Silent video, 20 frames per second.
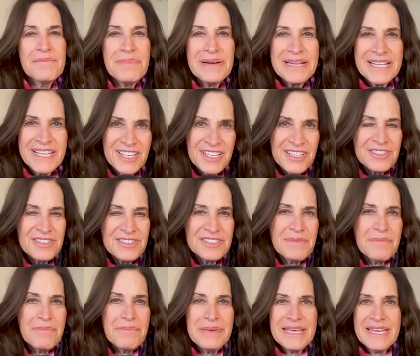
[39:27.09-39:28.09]
But here's
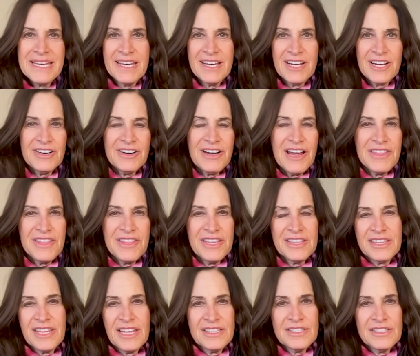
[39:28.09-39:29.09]
the big kicker, I
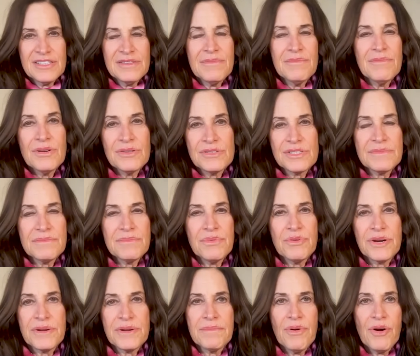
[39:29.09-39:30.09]
think that's the most
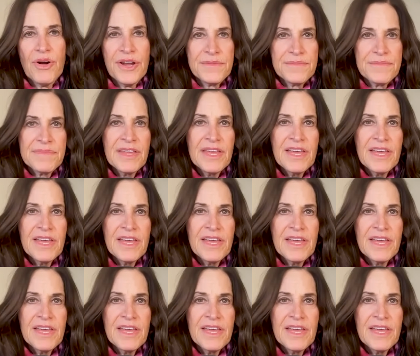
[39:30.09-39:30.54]
important part.